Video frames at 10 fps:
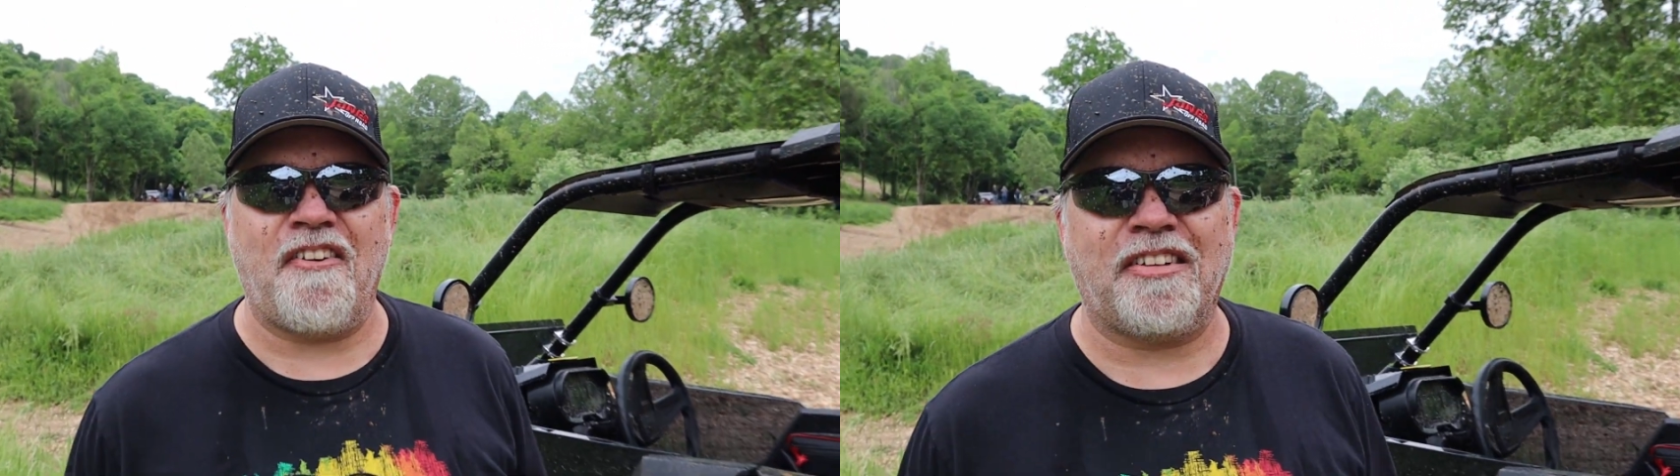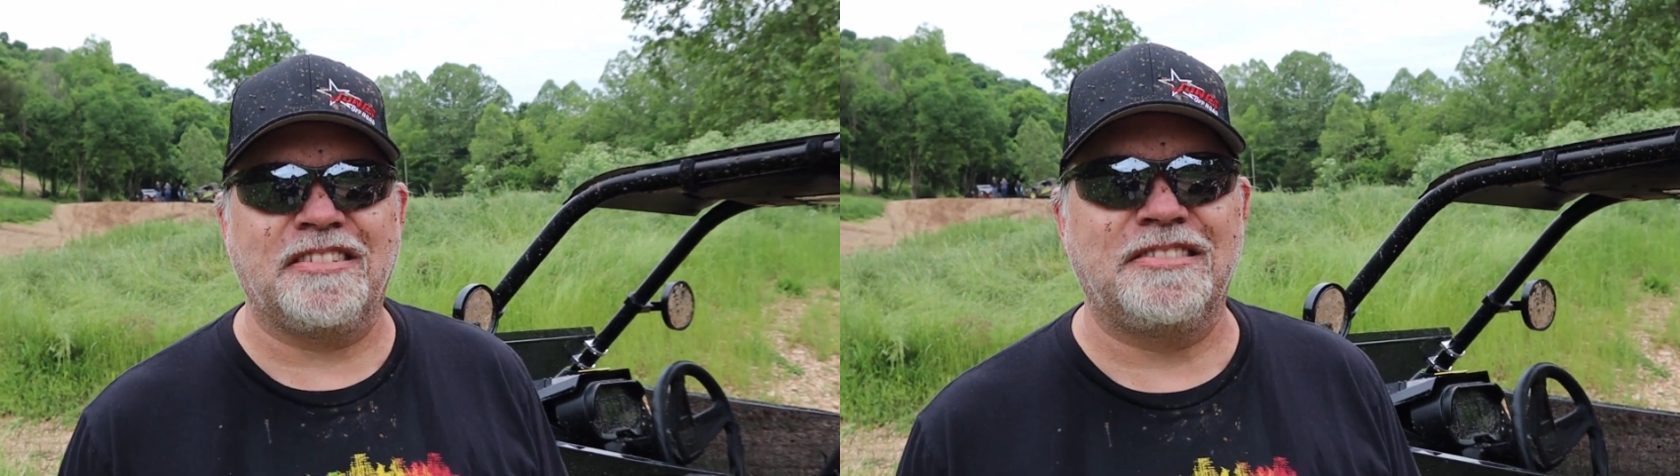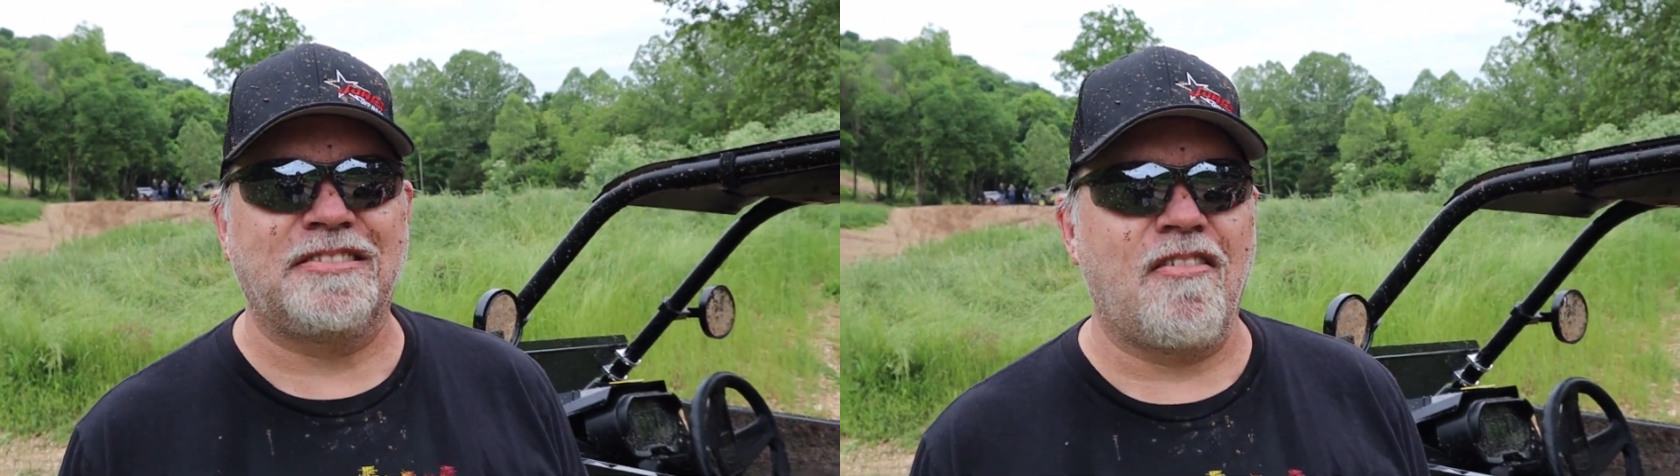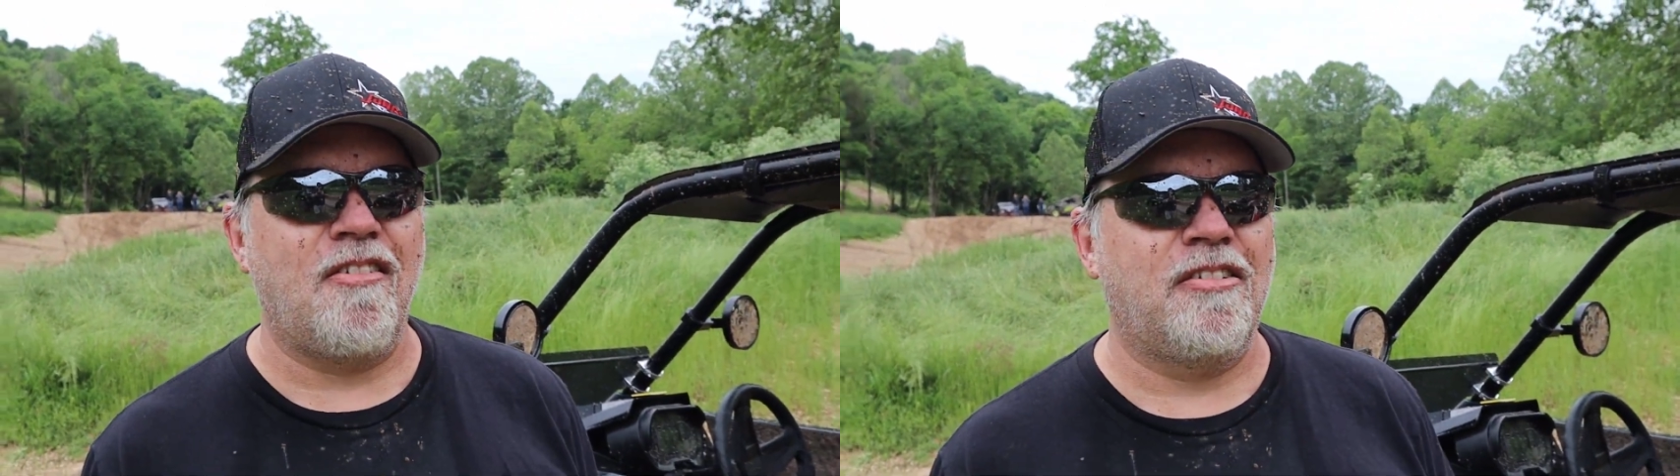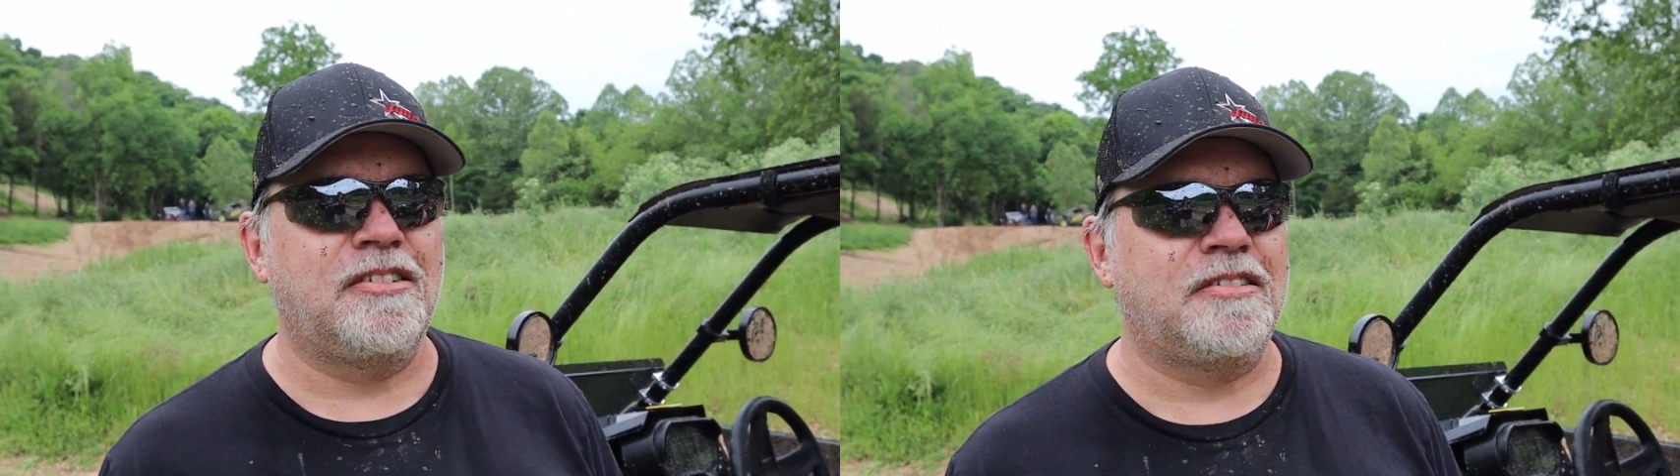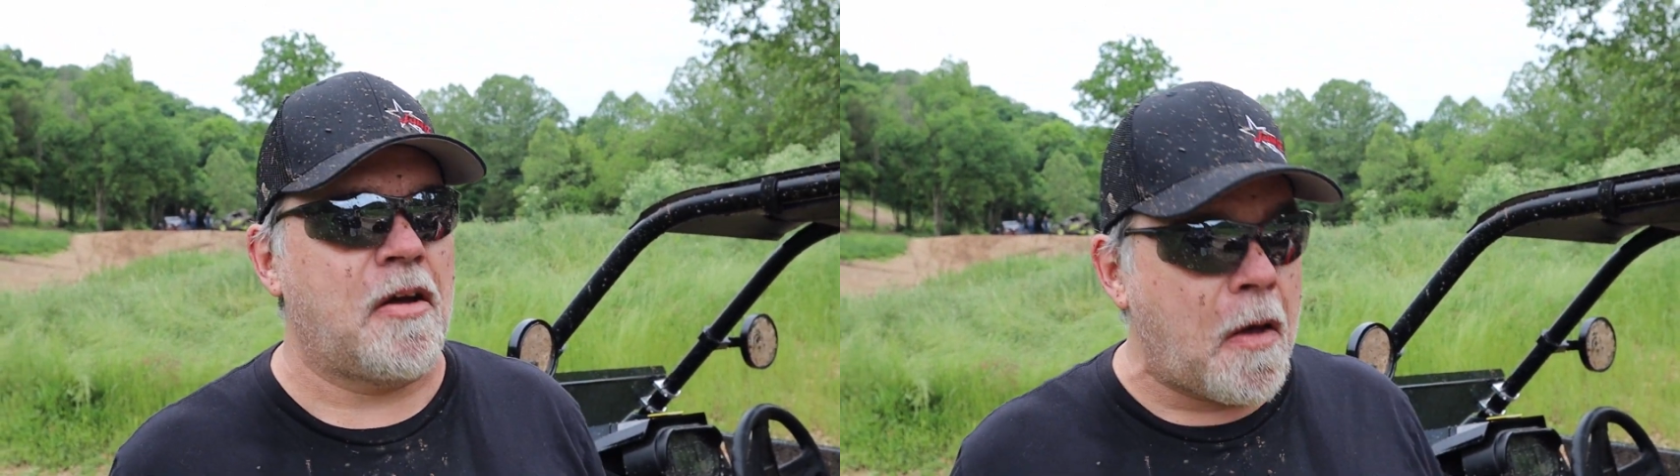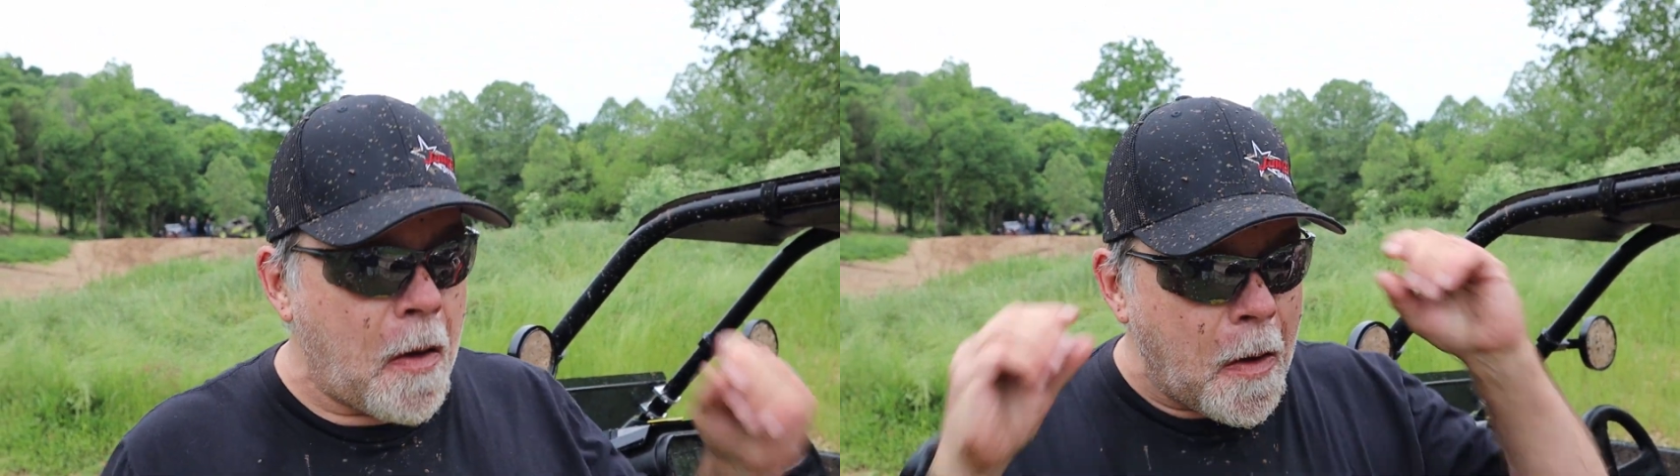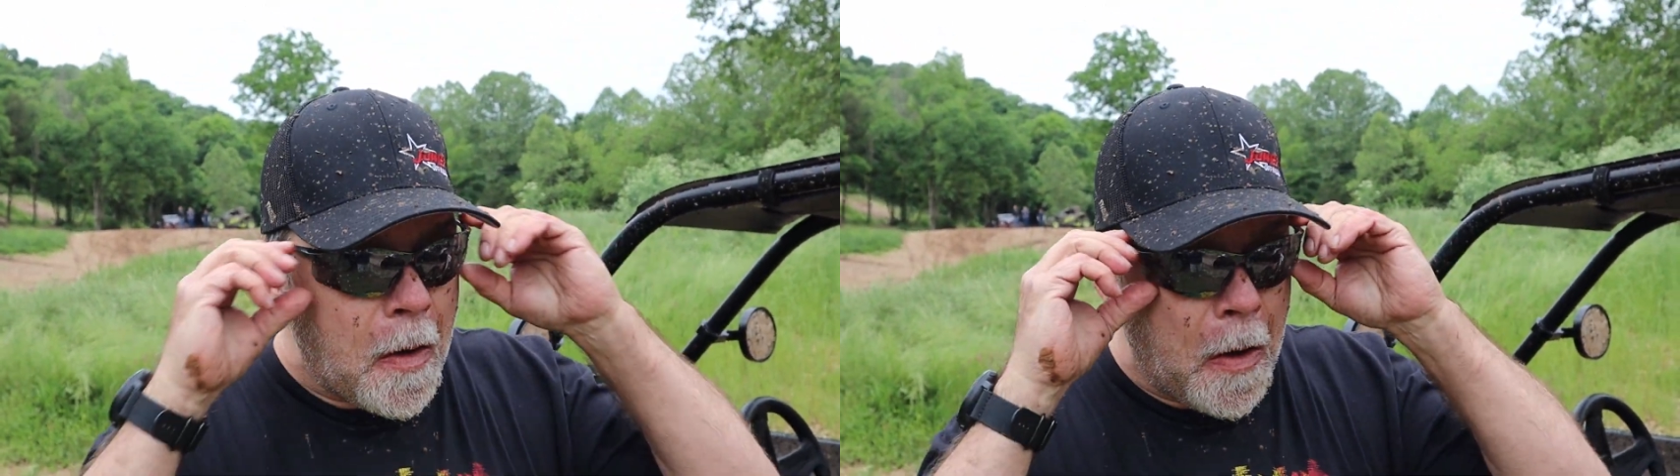that thing flew
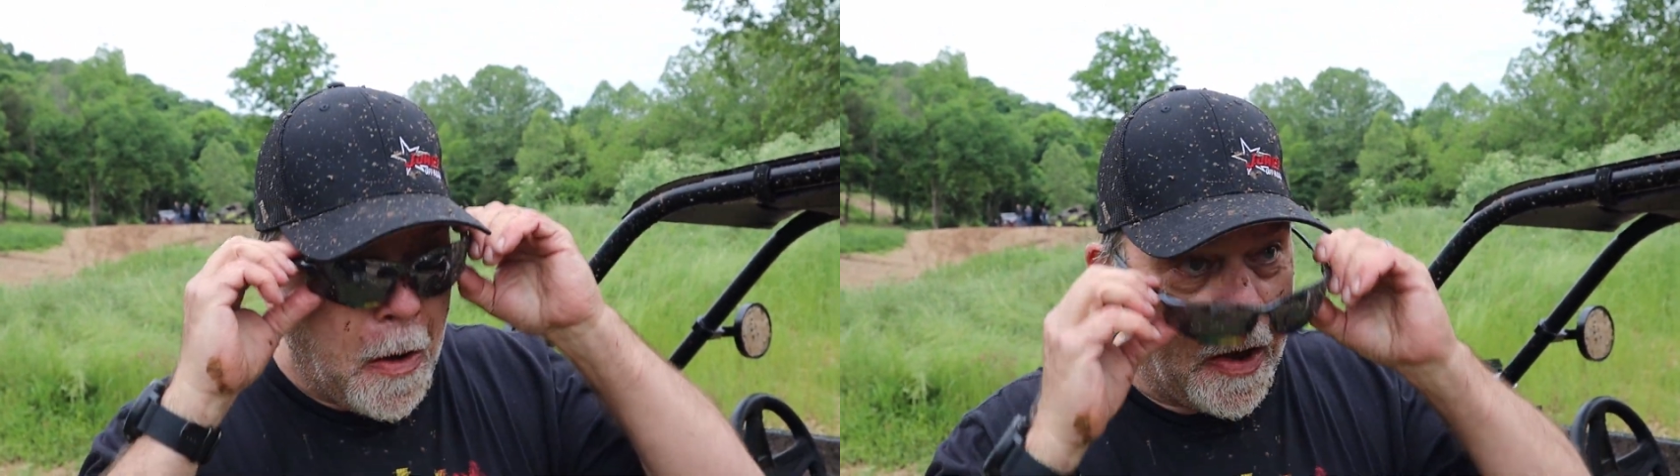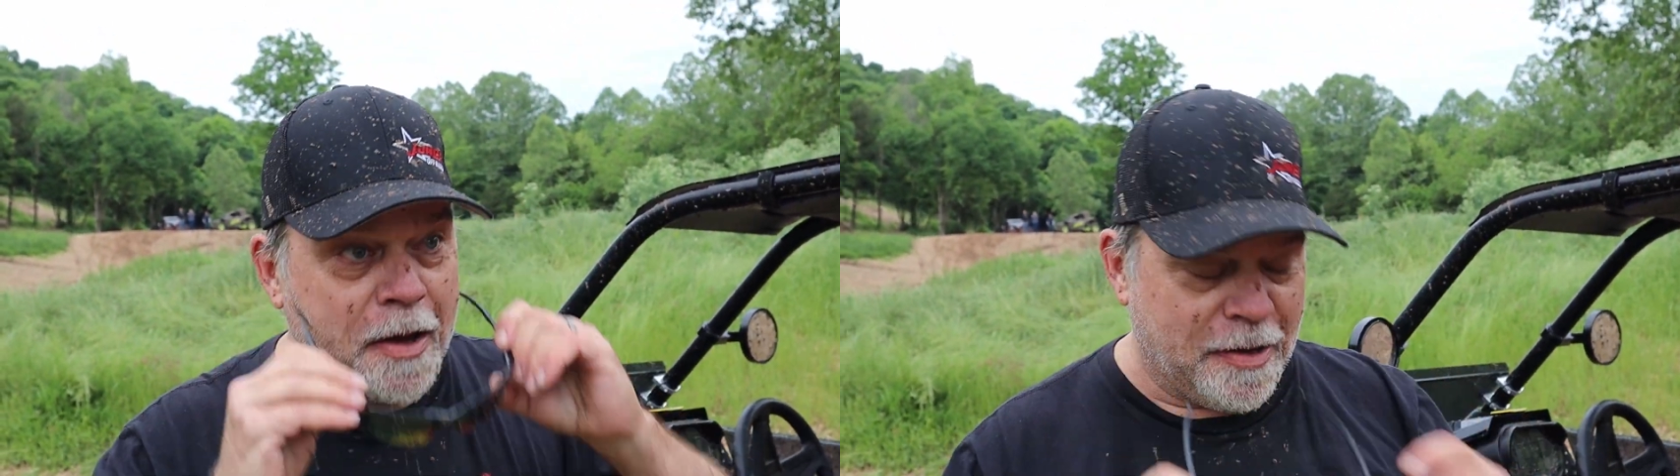so good.